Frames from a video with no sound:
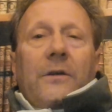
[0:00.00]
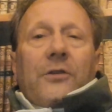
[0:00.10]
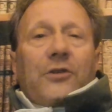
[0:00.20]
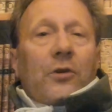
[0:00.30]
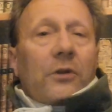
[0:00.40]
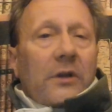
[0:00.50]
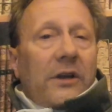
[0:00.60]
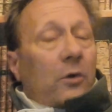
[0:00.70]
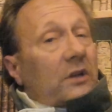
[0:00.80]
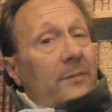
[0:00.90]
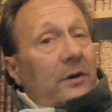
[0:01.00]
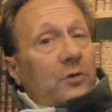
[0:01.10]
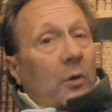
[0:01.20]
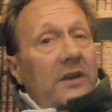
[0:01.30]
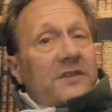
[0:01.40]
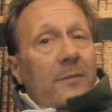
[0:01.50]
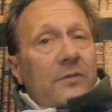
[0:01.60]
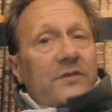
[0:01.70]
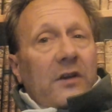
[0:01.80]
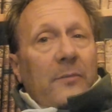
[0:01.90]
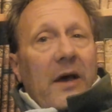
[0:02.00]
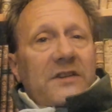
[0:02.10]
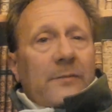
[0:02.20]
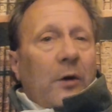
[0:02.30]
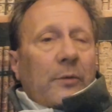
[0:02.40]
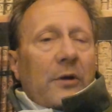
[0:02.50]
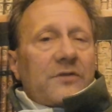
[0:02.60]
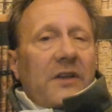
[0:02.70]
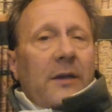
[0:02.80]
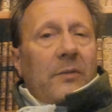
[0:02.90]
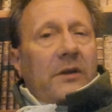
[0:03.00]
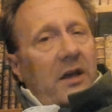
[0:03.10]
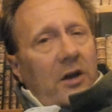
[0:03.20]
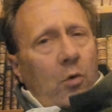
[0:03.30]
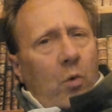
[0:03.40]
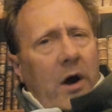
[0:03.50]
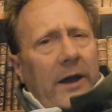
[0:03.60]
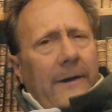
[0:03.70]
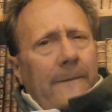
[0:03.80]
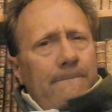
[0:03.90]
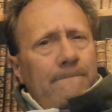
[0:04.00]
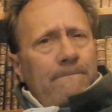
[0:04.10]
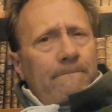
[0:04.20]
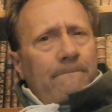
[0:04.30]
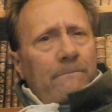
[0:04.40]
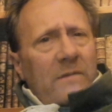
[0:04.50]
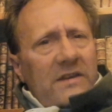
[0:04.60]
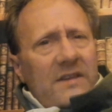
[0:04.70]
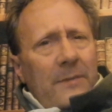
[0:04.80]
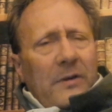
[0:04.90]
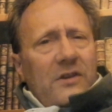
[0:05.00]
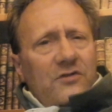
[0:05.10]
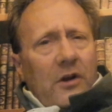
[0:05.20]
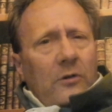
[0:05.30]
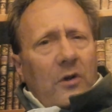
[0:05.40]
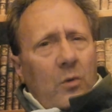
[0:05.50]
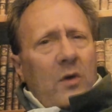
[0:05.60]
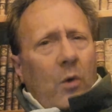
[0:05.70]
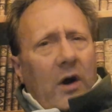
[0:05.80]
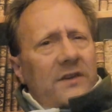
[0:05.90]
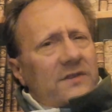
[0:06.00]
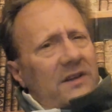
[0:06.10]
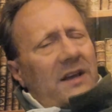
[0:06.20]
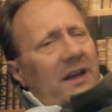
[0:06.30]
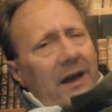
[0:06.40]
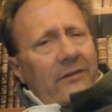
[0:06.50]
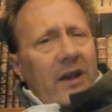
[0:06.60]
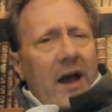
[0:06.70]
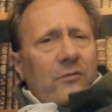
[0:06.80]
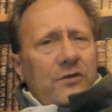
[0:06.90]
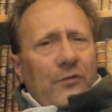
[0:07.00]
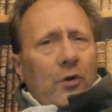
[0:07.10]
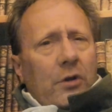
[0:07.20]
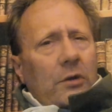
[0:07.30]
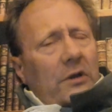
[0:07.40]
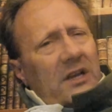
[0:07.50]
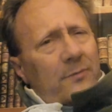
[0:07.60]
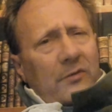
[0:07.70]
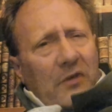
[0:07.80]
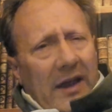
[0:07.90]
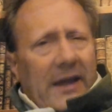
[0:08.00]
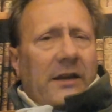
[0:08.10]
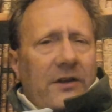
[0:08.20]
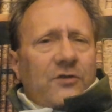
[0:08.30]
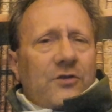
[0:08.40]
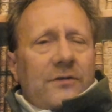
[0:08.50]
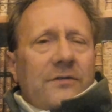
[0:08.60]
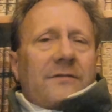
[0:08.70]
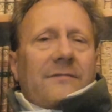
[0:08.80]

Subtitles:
Thirdly, only about 27% of basketball players in NBA are white. Isn't that because generally we whites have an average vertical leap of 8 inches?